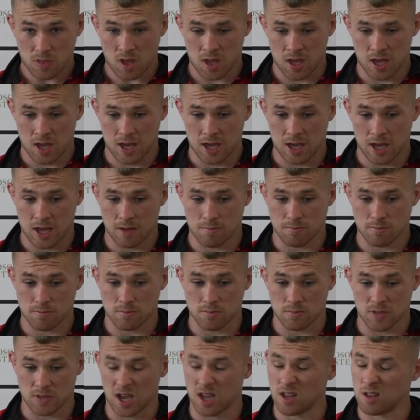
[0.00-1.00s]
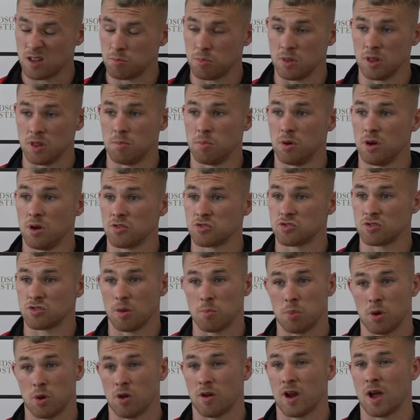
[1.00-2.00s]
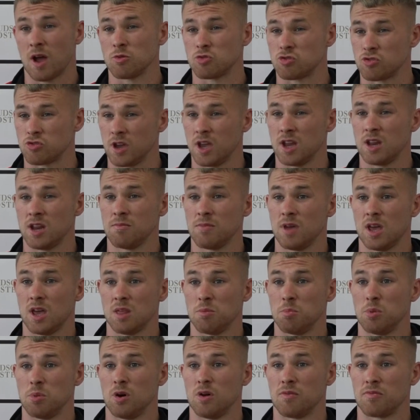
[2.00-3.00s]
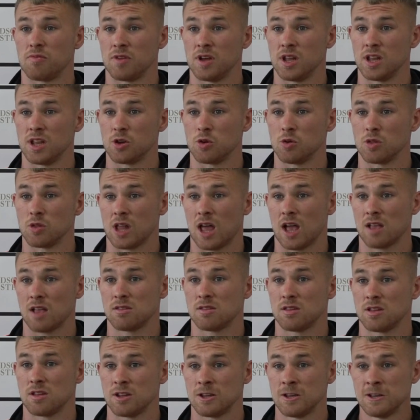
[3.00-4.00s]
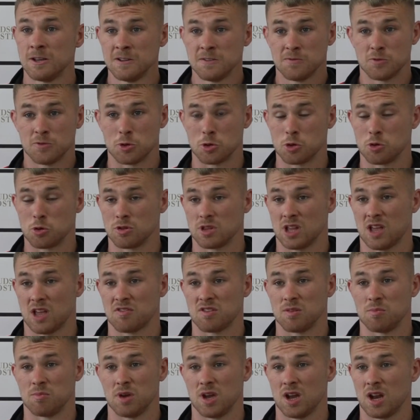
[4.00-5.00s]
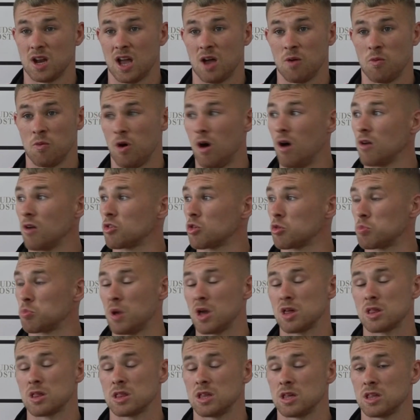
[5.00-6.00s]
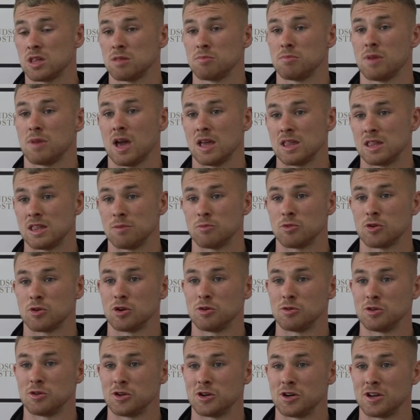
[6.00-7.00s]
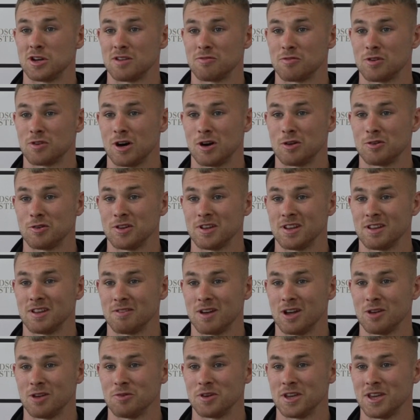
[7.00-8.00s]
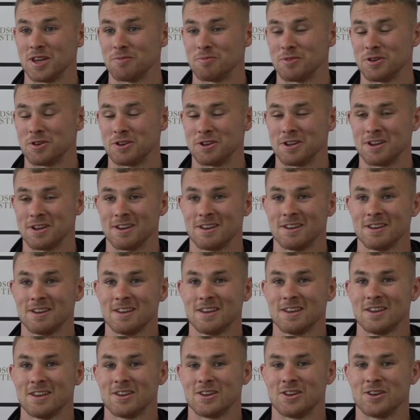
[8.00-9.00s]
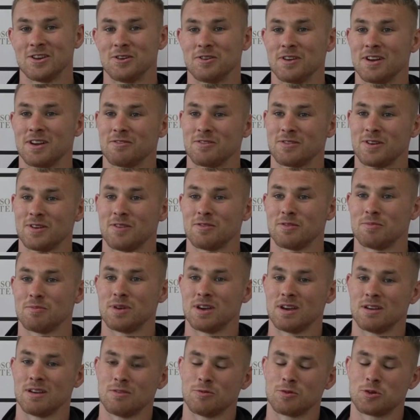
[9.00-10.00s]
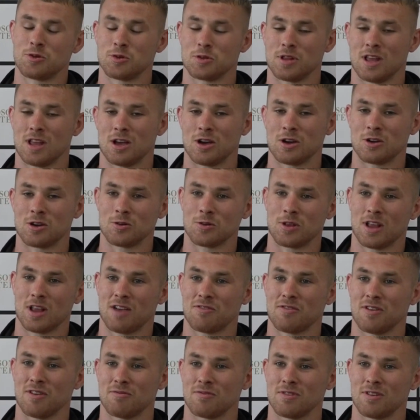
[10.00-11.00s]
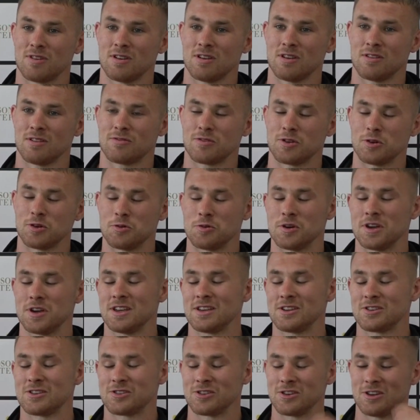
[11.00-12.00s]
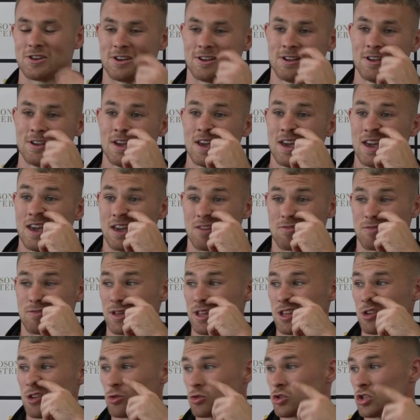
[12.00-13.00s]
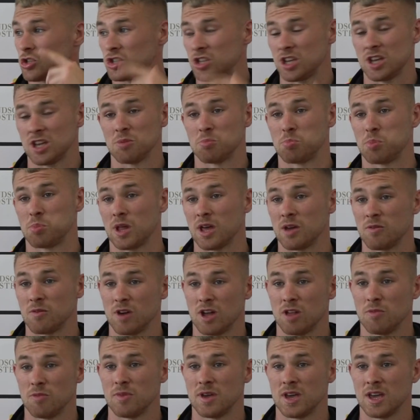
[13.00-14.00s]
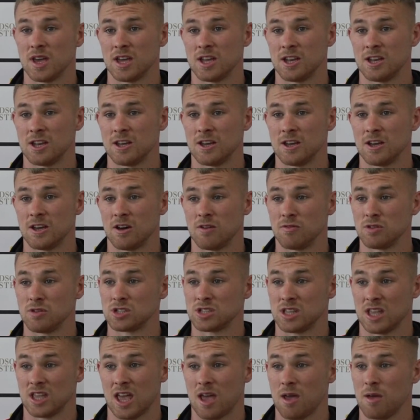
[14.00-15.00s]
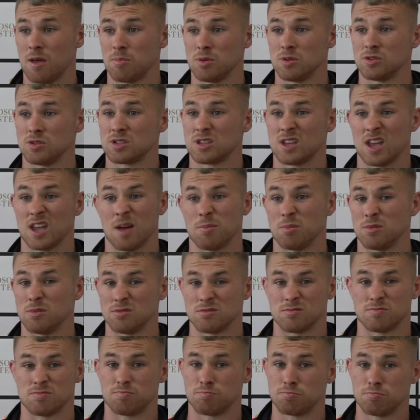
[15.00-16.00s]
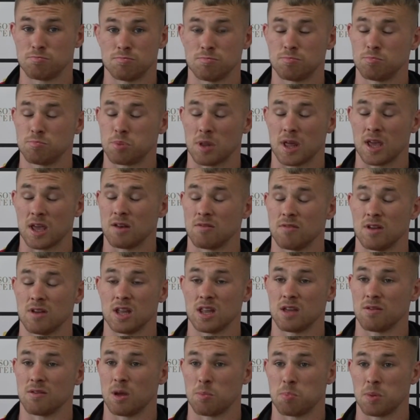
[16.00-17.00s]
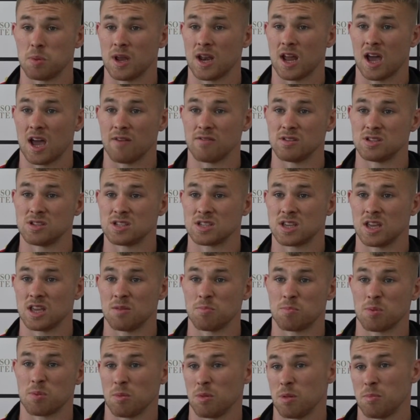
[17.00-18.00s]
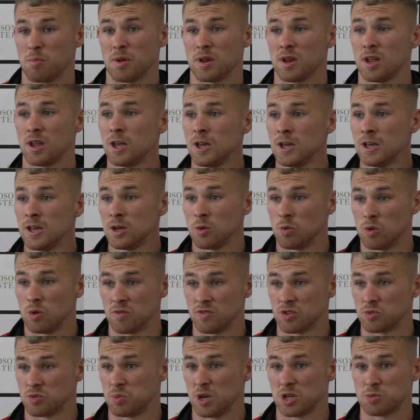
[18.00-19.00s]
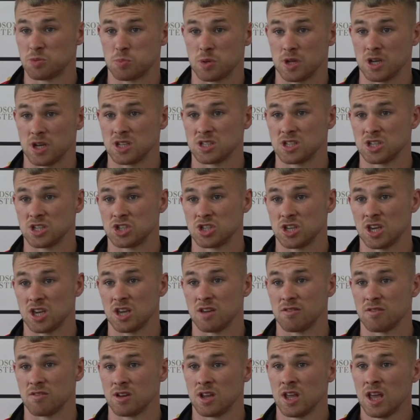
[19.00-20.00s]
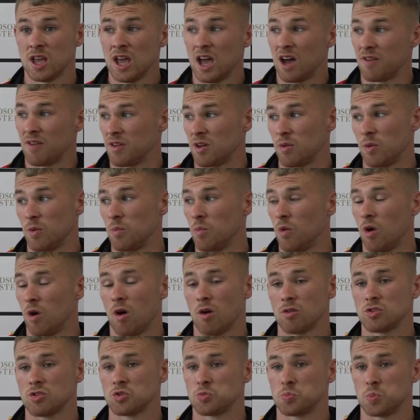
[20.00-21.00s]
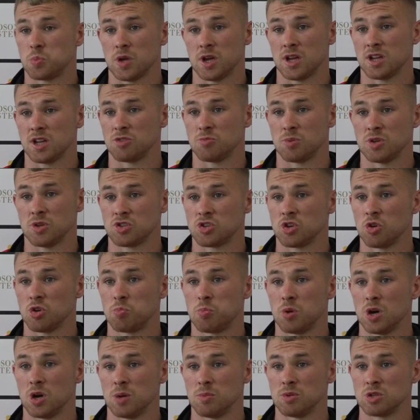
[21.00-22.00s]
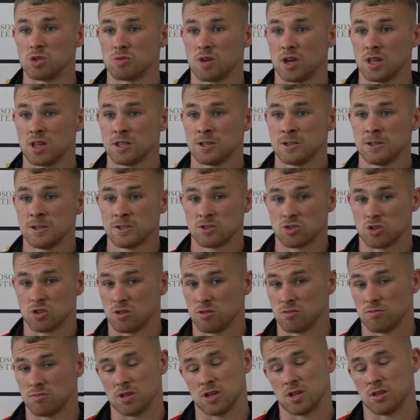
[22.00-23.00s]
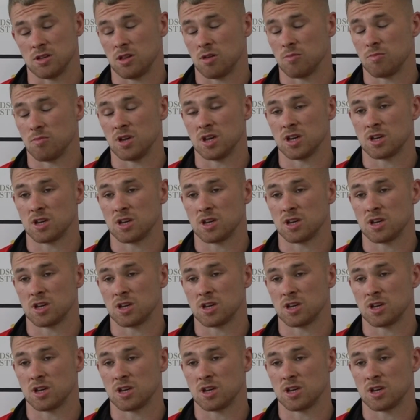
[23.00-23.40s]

Yeah, they're both strong, but around training, mate, they're both really good lads, and they're a good laugh to be around. Walks especially, he's in my gym group, you know, and I've got on really well with him, and you know, we have a good laugh throughout the week, so it's really good to see him playing well, mate. And obviously Eben's playing really well, playing out of his skin, probably been one of the best players this year, and I think when Walks has played, he's been superb as well, so long may